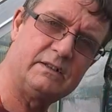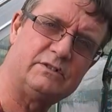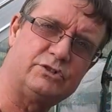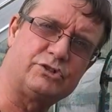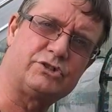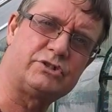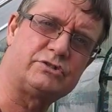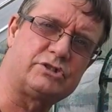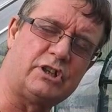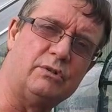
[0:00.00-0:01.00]
just
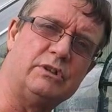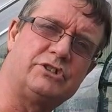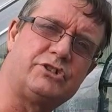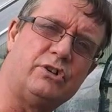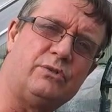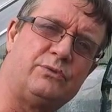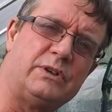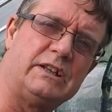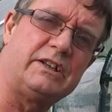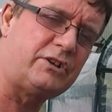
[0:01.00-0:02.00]
slowly start
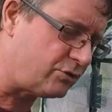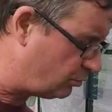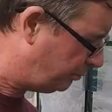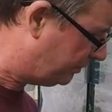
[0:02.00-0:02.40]
filling it up